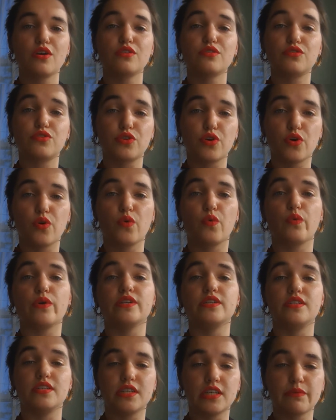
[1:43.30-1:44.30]
So
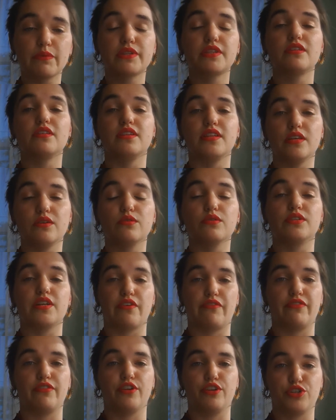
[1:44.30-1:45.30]
when dealing with the legal
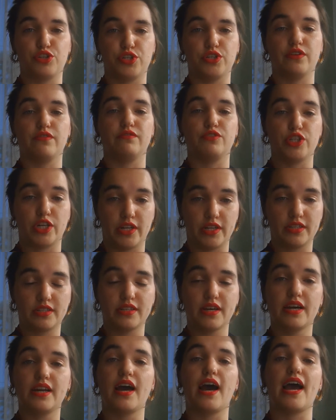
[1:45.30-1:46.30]
definition of
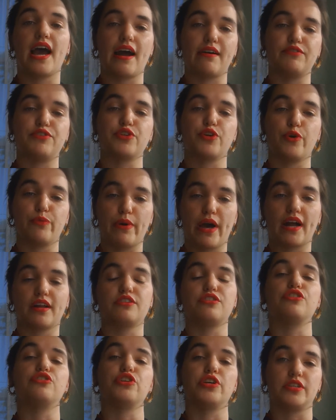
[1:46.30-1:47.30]
genocide, I have to go back
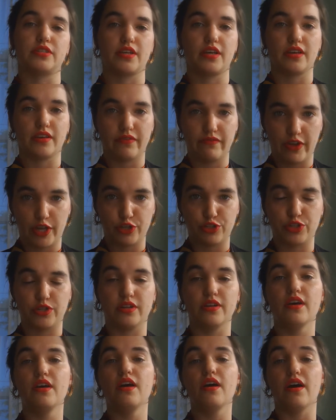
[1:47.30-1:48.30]
to the Genocide Convention
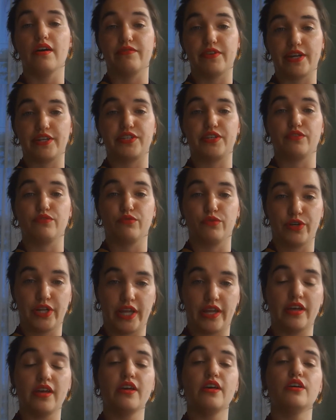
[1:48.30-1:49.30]
of
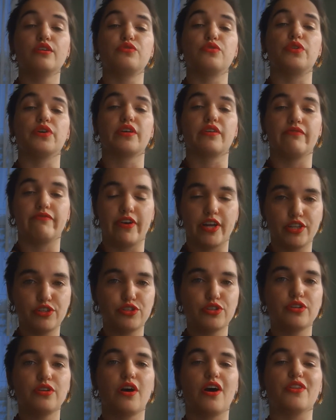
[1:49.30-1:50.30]
1948. So the
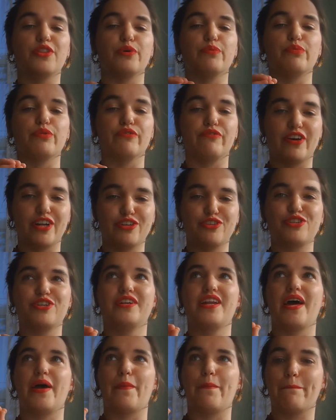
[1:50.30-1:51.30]
Convention on the
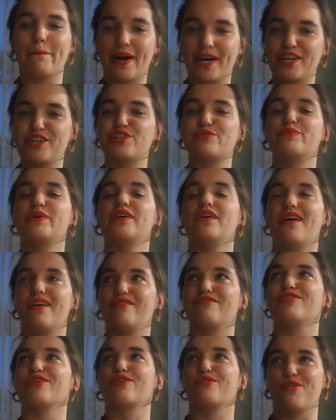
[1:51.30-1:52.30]
Prevention and Punishment
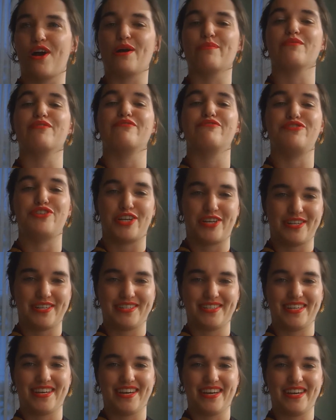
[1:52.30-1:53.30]
of the Crime of
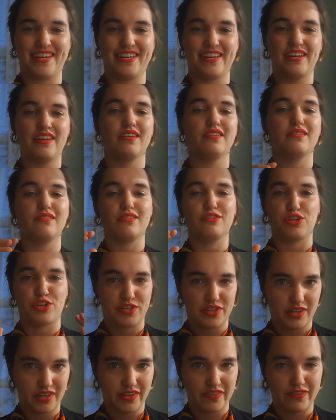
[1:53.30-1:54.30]
Genocide,
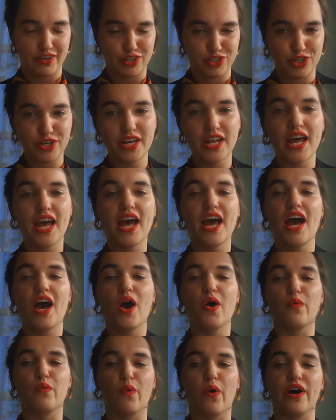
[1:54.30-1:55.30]
Genocide Convention,
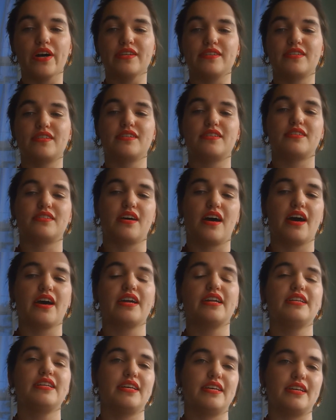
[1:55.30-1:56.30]
was
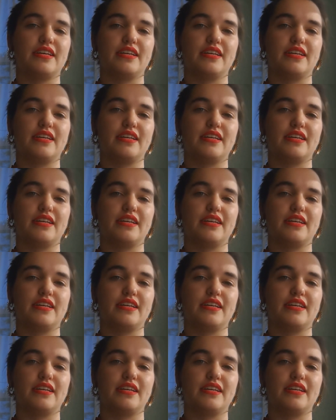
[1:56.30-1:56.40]
signed